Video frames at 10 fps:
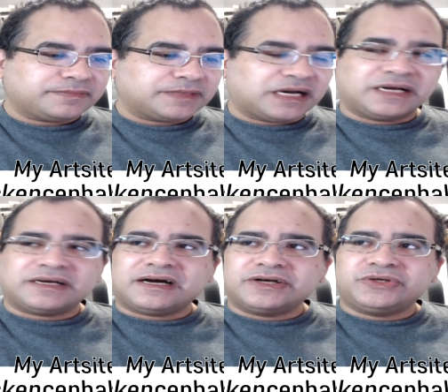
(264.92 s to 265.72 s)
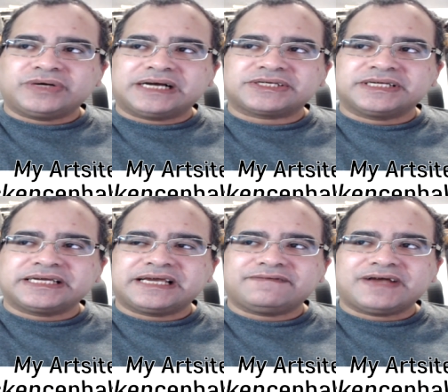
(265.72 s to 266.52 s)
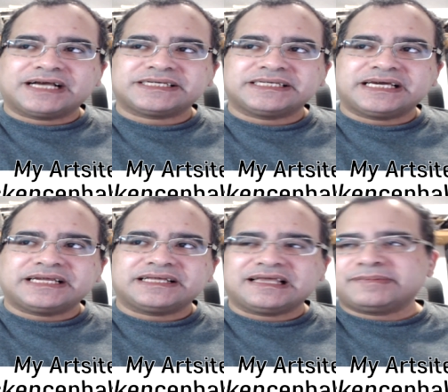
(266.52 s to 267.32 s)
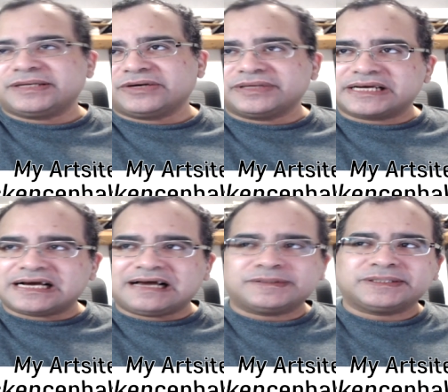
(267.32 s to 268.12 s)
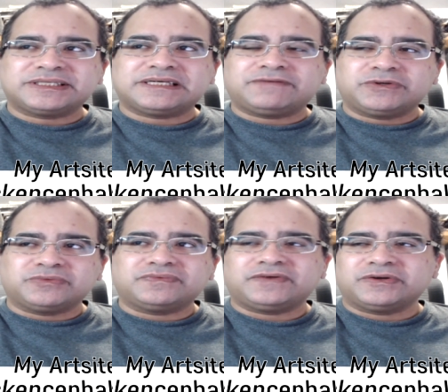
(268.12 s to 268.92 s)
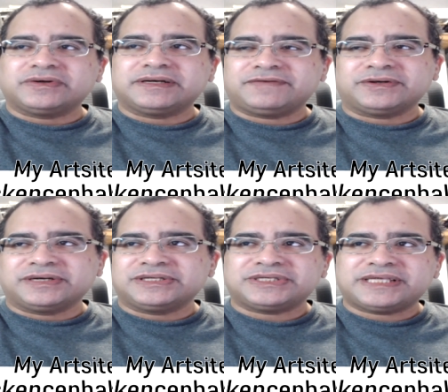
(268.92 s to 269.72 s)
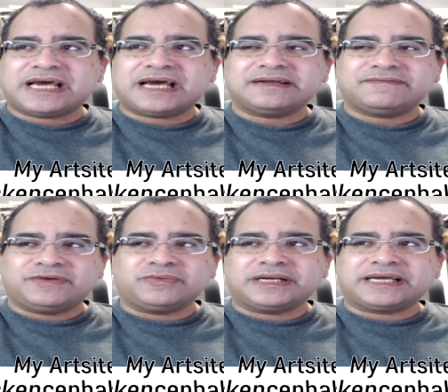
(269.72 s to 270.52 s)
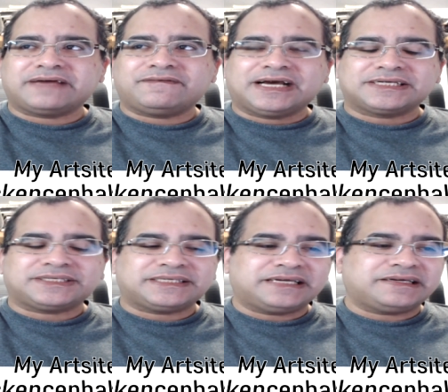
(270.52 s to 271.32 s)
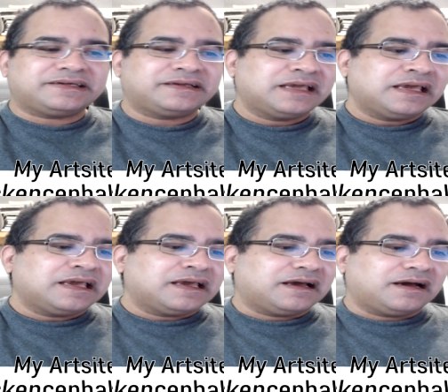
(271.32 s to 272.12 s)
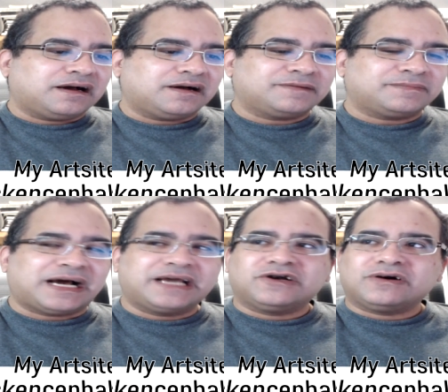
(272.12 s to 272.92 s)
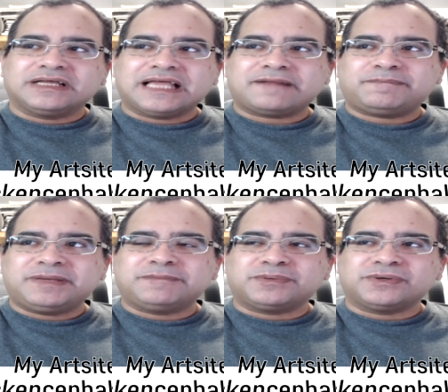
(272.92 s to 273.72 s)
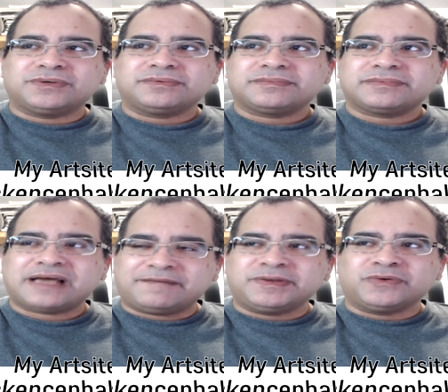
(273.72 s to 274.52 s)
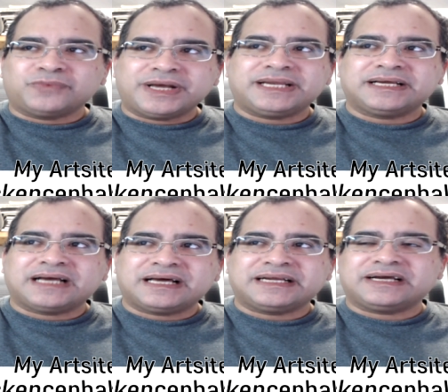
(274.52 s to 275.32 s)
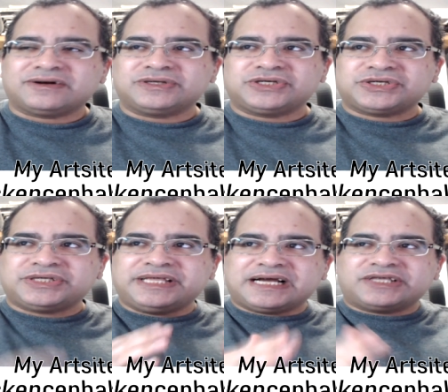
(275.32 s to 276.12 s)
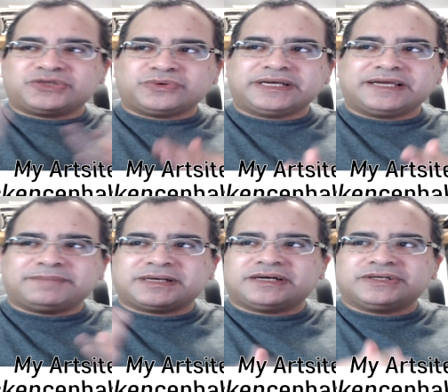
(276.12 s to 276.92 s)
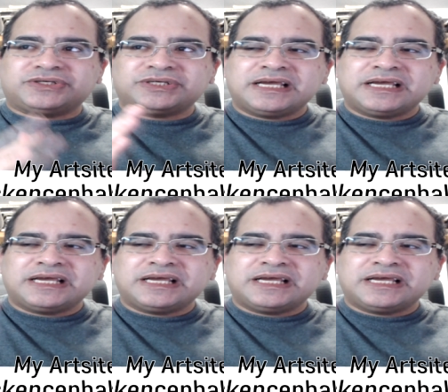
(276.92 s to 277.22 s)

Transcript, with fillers: are, are you guys gonna get vaccinated? Let me know in the comments if you if you're if you're into that. You want to get vaccinated. Um, I know a lot of people have been waiting on it or just not doing it because